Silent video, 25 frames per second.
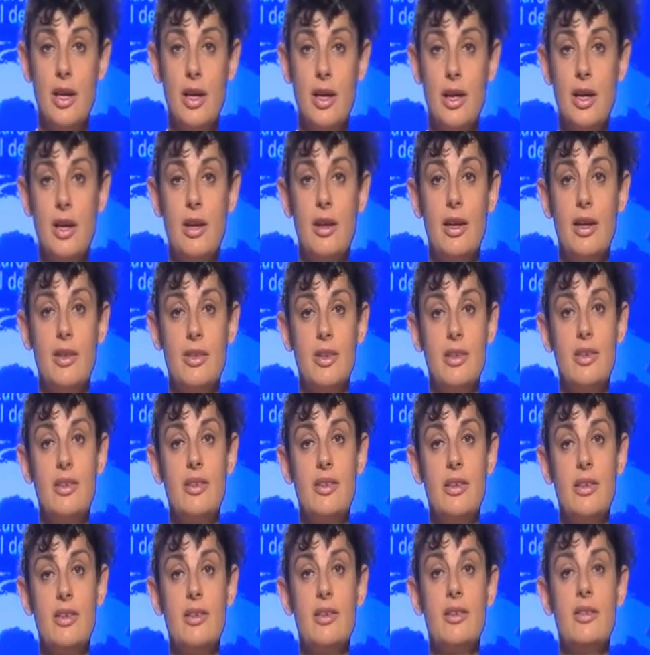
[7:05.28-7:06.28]
client
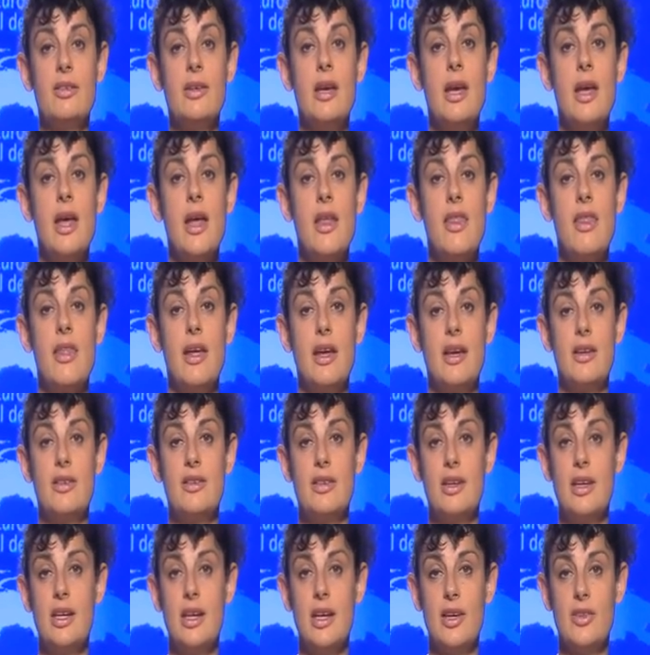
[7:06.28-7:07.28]
considers
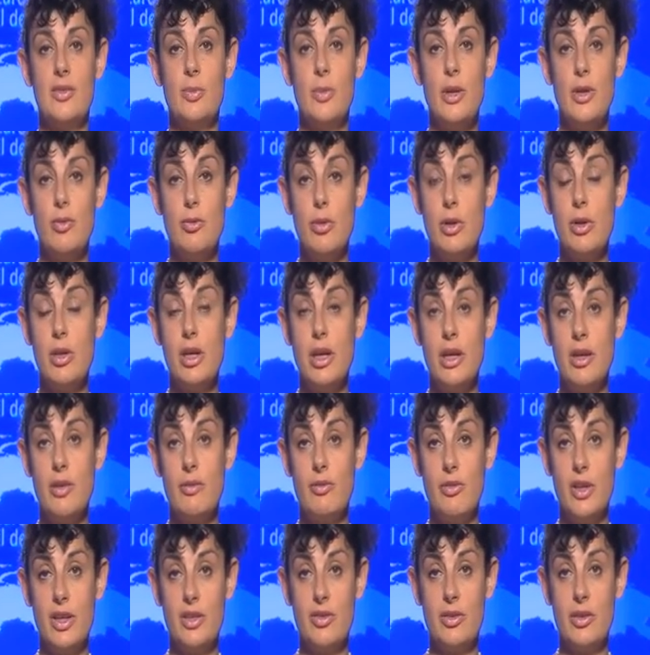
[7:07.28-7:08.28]
that he has been wrongly
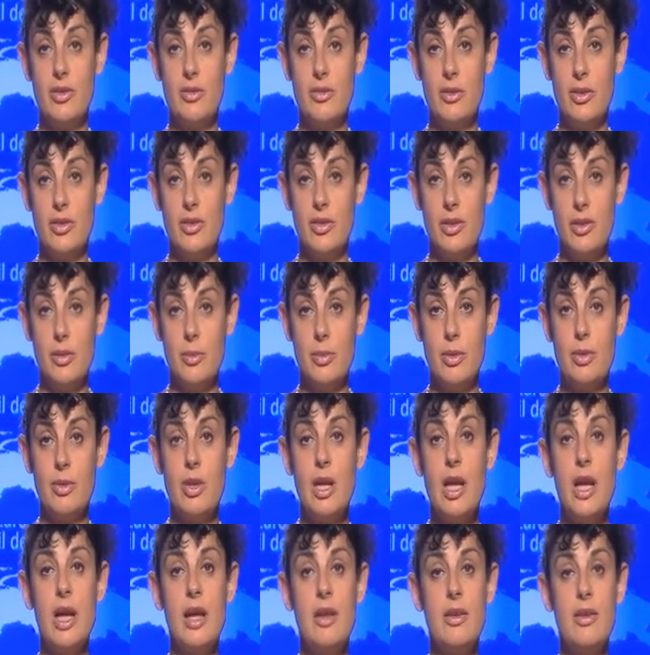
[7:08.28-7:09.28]
convicted, for example,
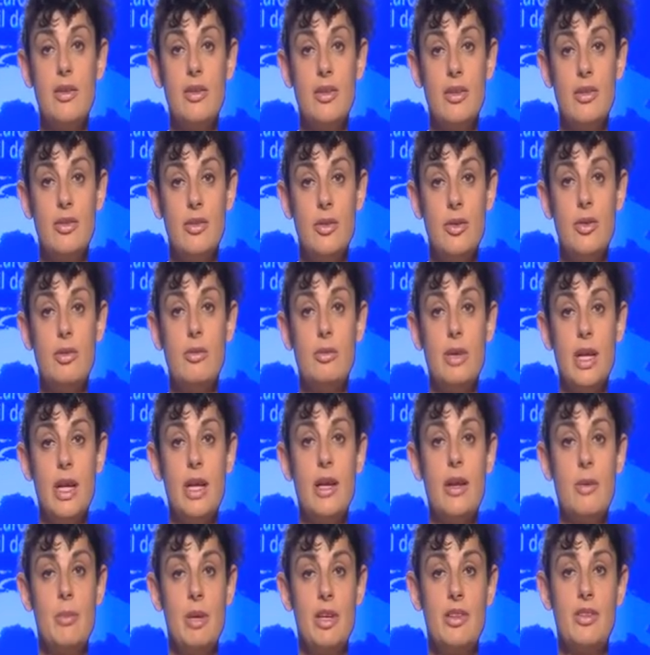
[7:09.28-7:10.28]
this is not
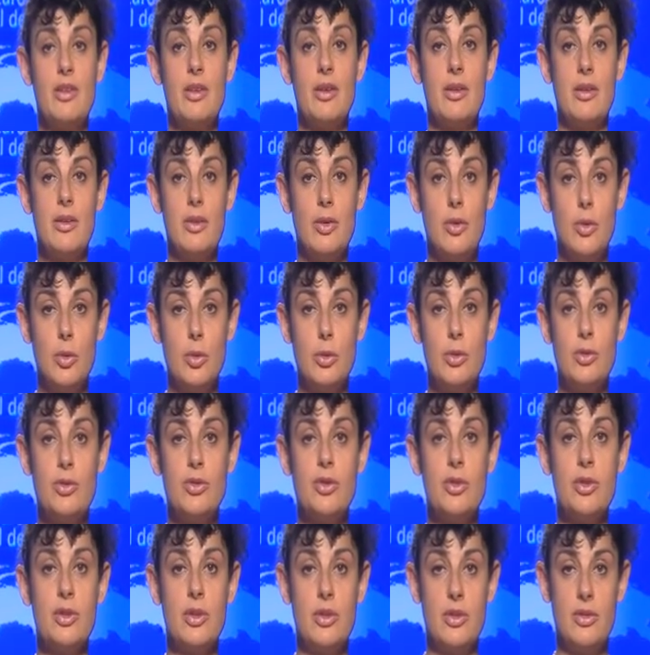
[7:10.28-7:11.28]
really a matter that the court
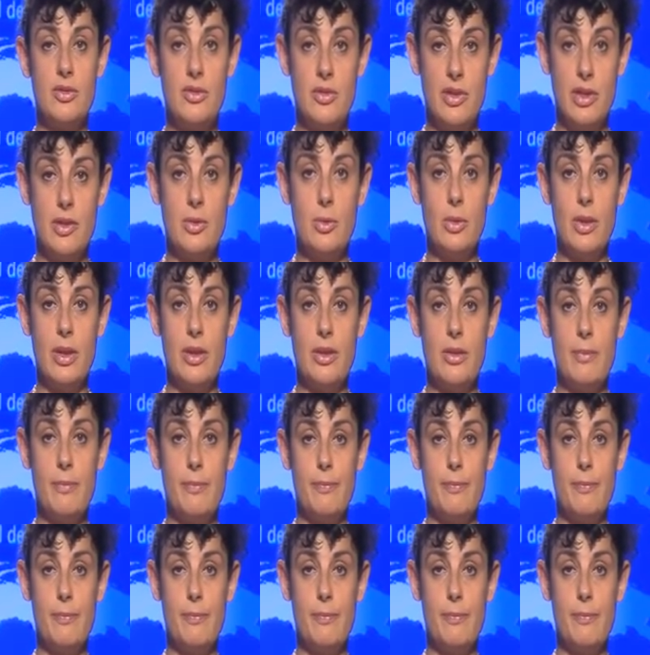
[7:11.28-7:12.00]
can deal with.